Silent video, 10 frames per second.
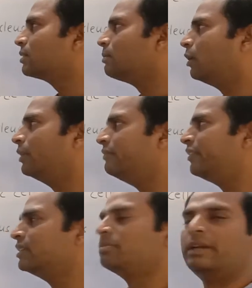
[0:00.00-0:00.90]
about
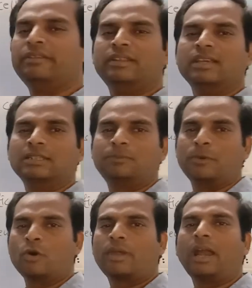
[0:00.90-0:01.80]
difference between this
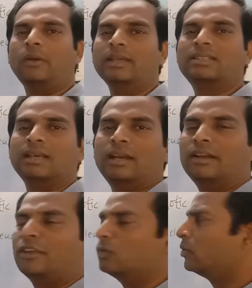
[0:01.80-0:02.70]
prokaryotic cell and a
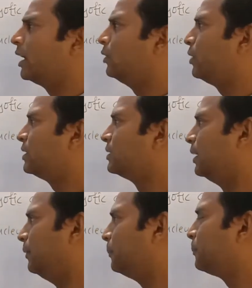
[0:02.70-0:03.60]
eukaryotic
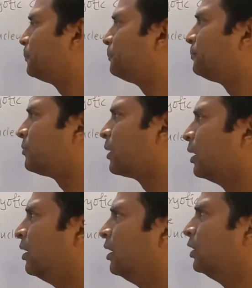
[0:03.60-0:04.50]
cell.
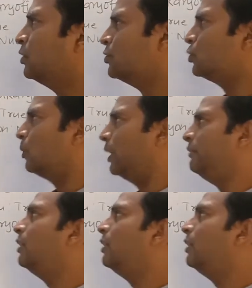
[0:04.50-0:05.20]
So why we